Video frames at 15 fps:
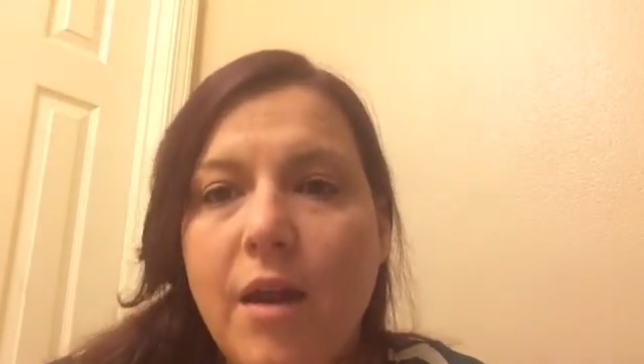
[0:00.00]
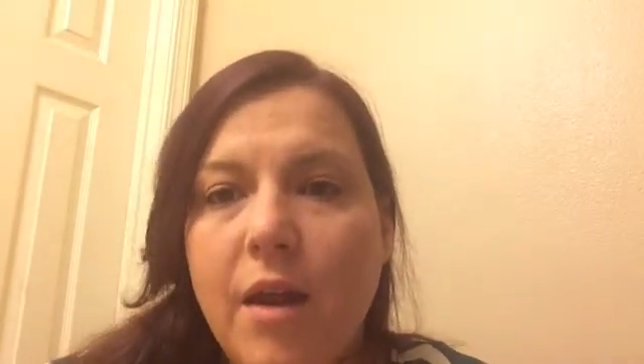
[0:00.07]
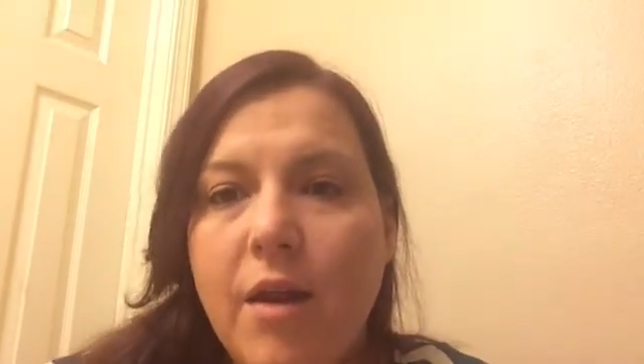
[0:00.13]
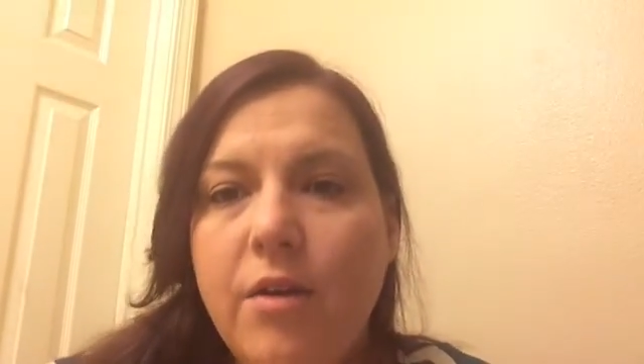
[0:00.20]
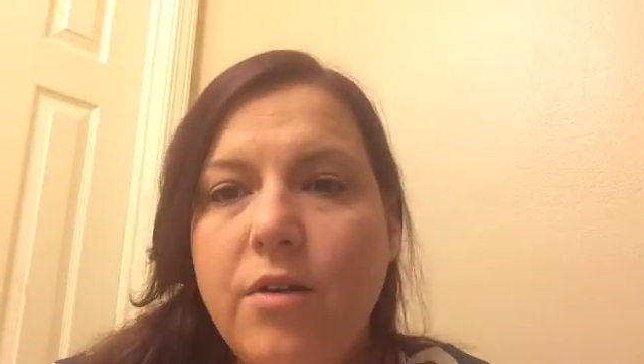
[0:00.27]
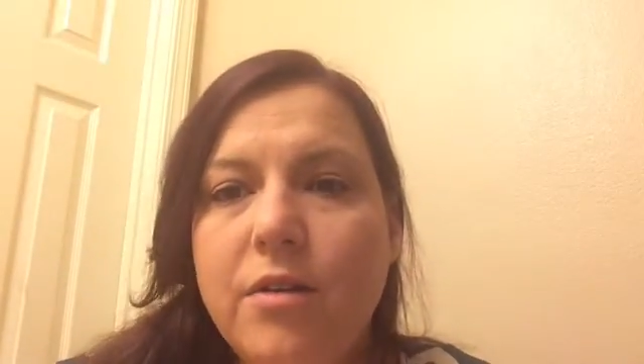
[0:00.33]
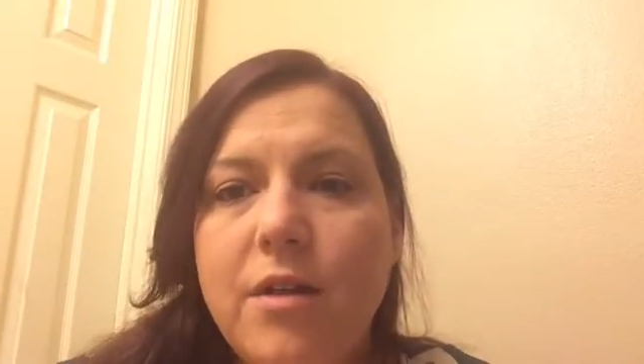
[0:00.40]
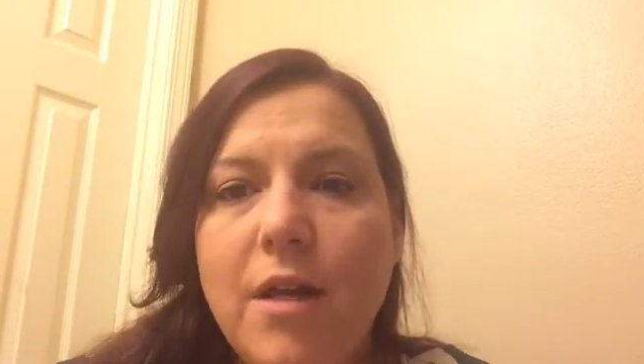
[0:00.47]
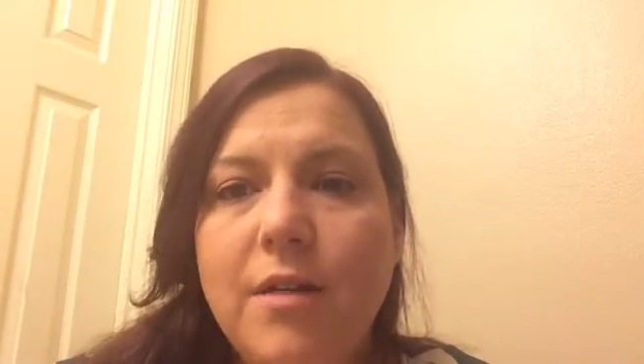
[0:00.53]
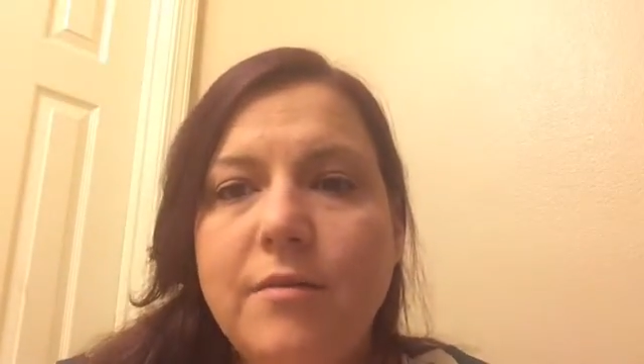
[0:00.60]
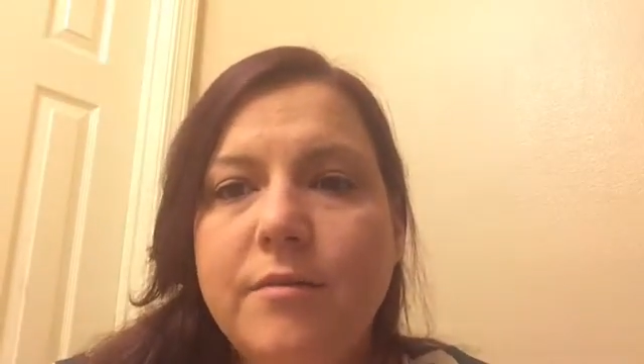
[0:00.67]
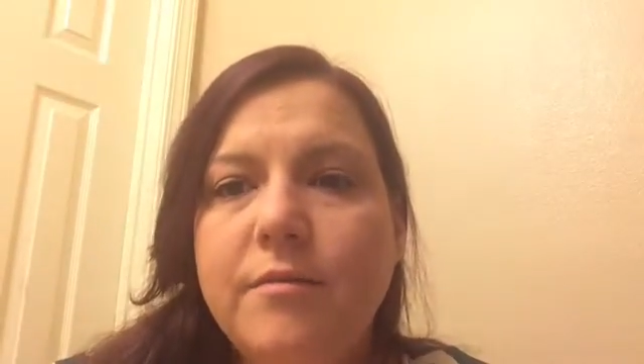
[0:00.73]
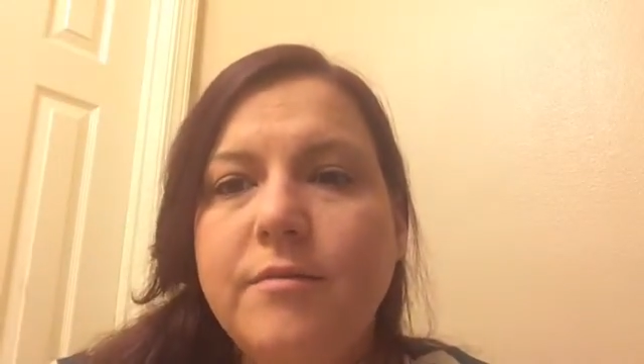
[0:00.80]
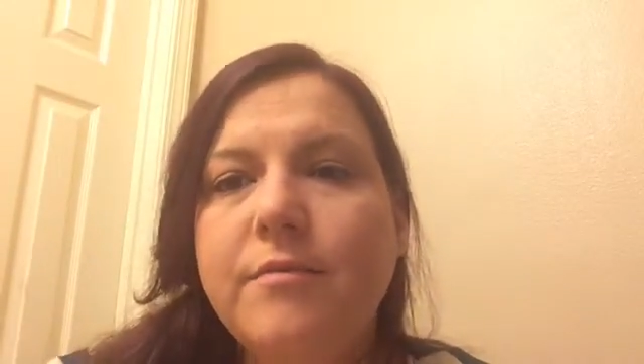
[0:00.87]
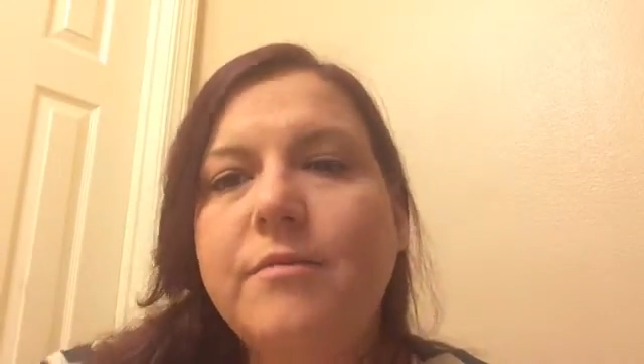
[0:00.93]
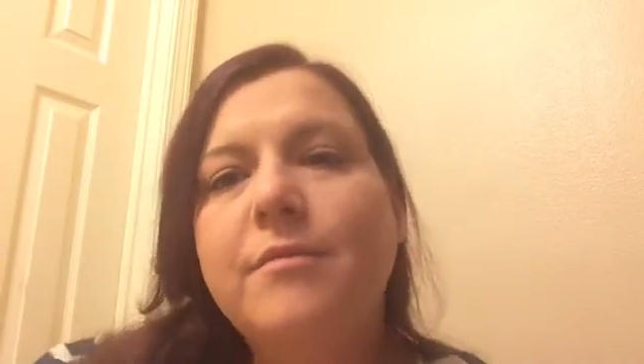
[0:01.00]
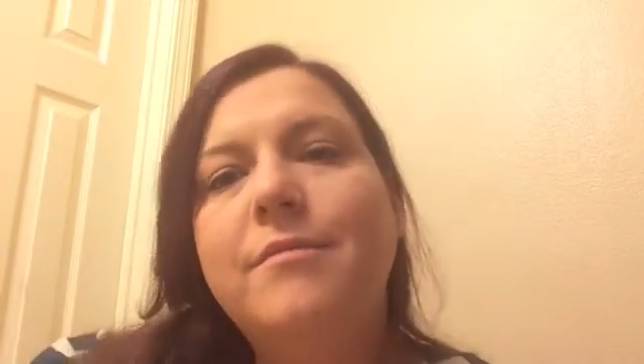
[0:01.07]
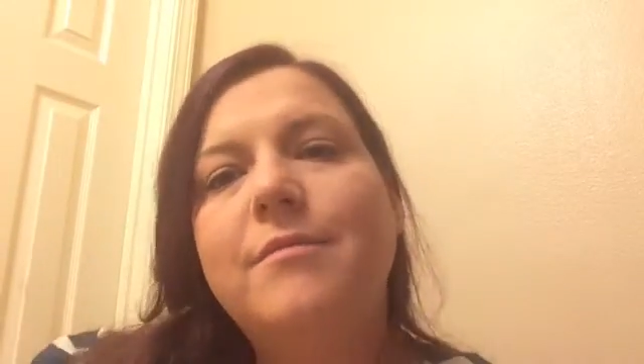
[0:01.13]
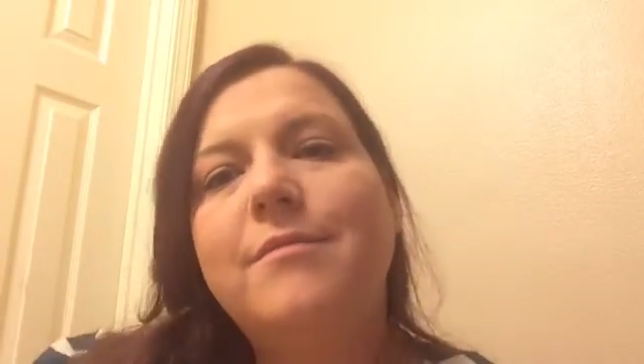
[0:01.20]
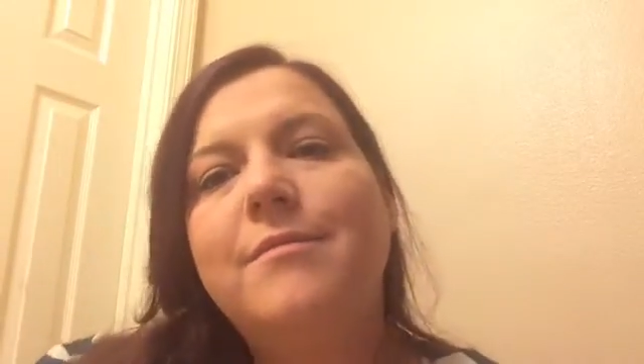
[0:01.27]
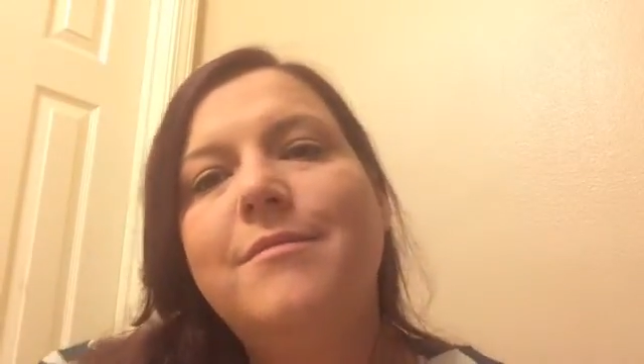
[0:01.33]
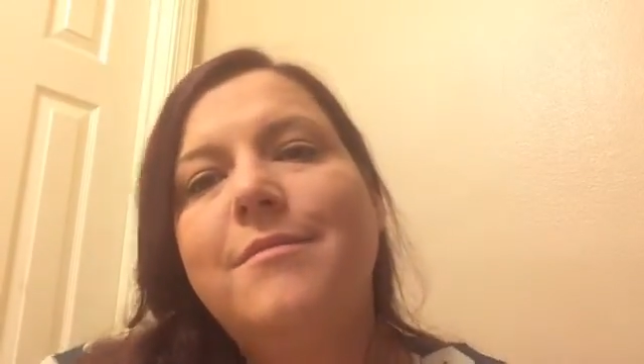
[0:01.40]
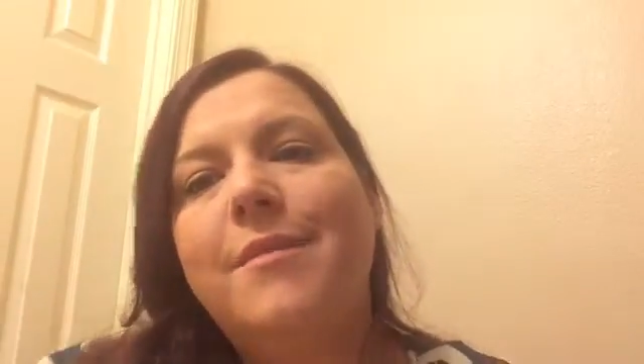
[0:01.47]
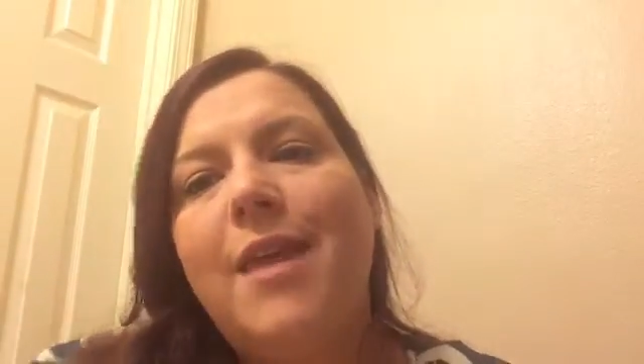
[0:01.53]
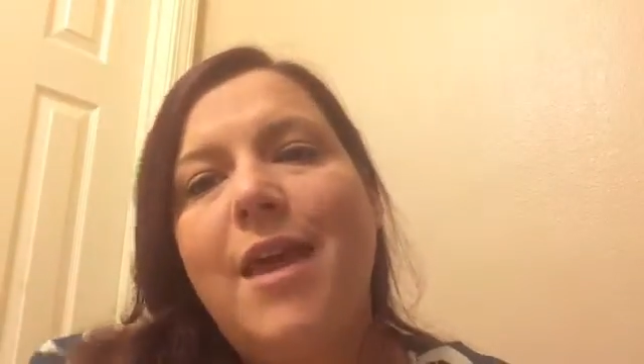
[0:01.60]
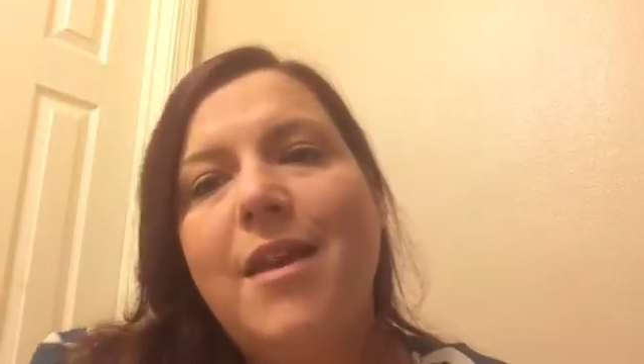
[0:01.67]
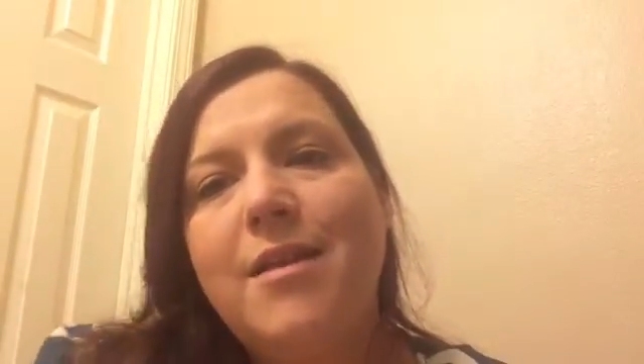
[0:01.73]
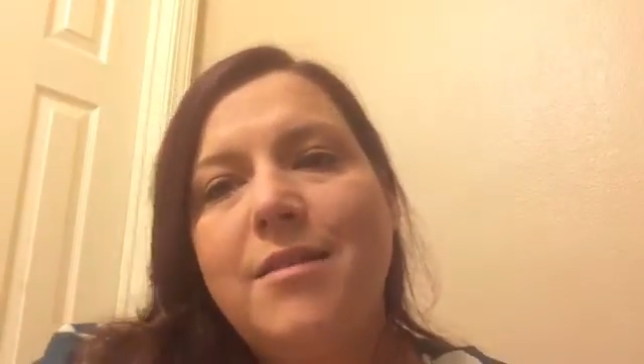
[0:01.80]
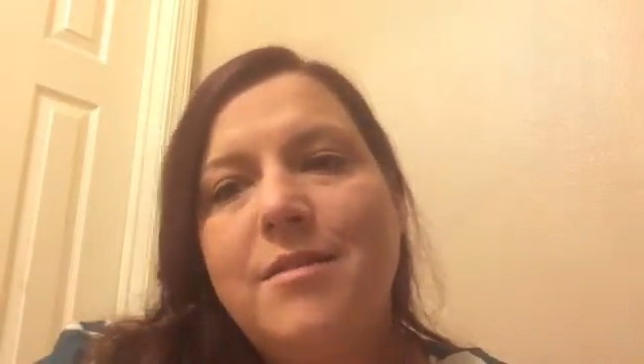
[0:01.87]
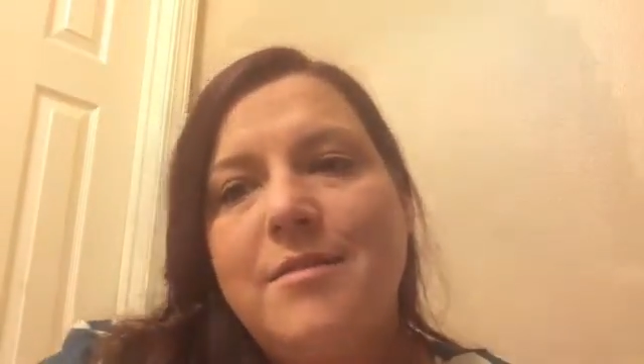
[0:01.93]
And you're done.
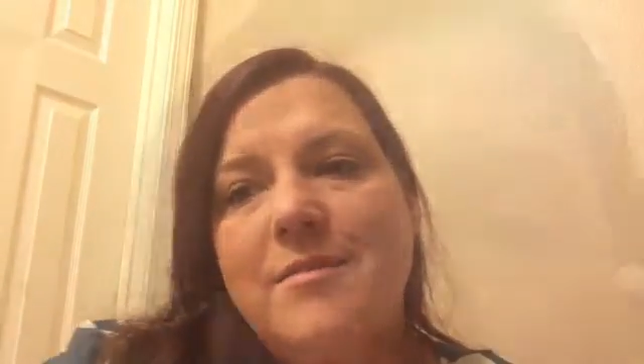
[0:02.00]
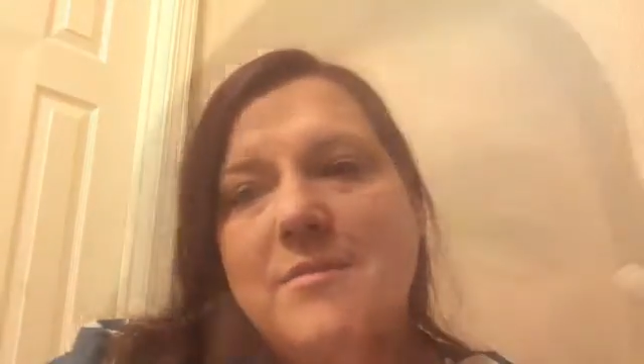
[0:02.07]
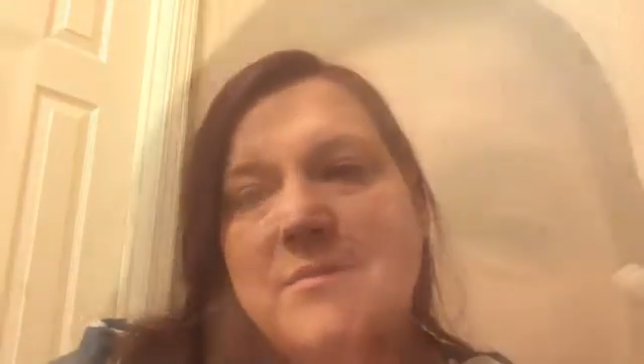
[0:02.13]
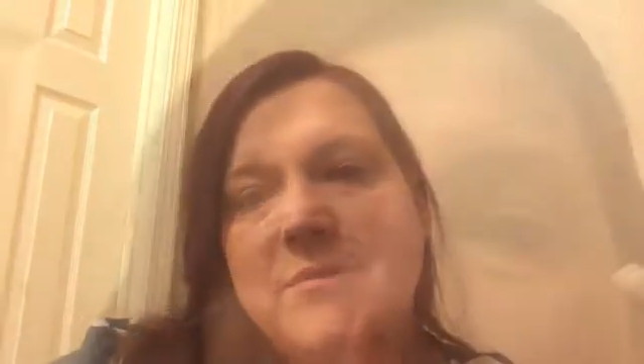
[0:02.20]
Thanks.